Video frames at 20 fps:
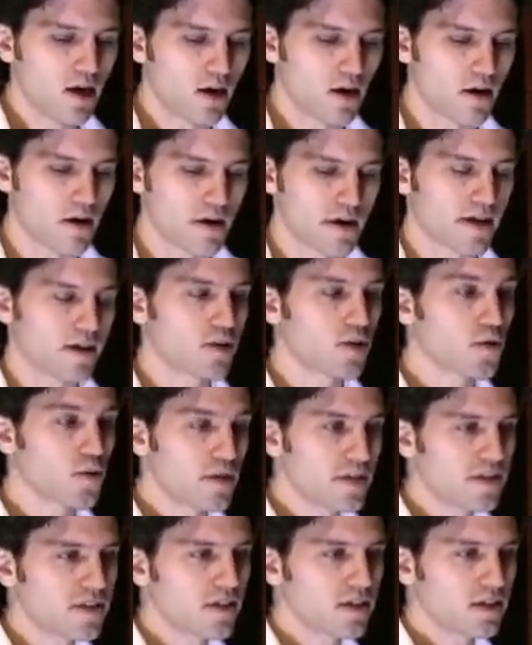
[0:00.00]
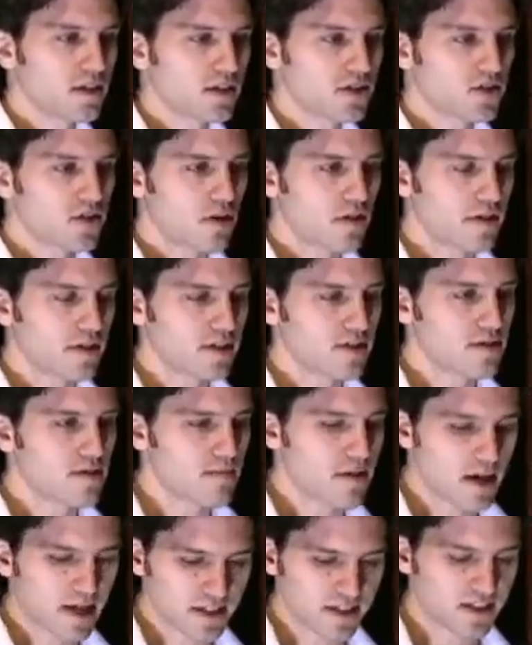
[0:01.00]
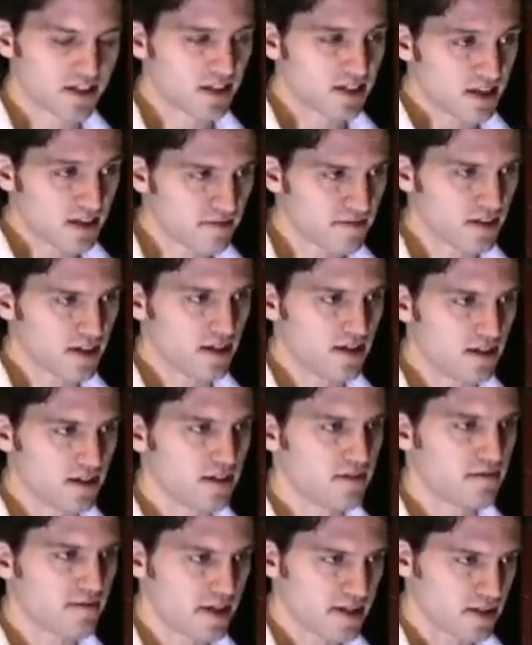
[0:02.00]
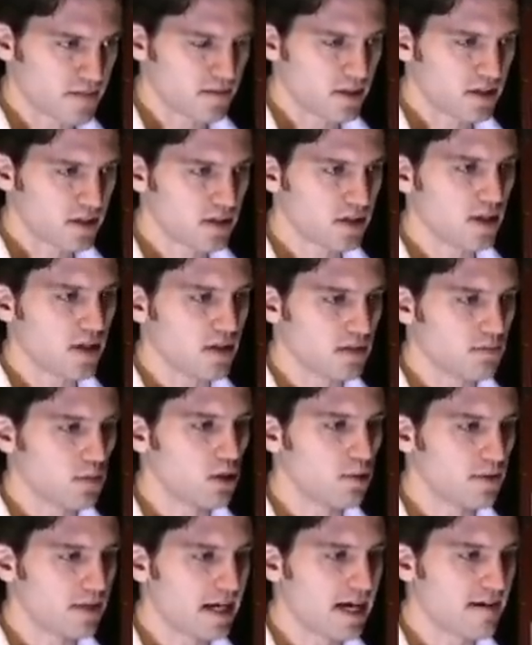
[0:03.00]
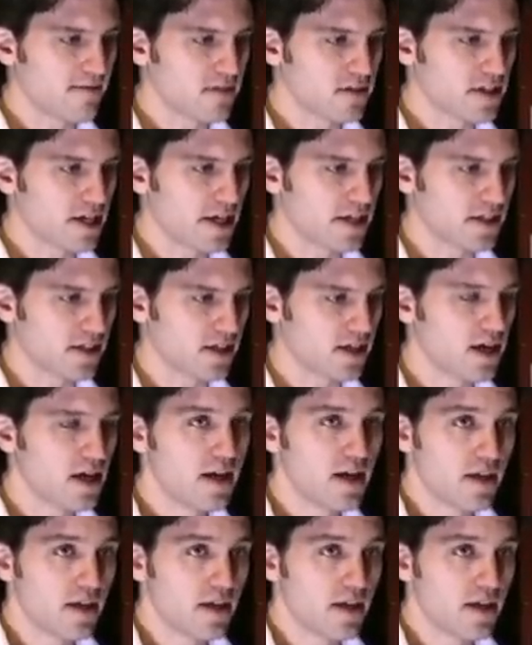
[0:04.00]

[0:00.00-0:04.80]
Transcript: are increasingly starting to make significant investments in mobile advertising.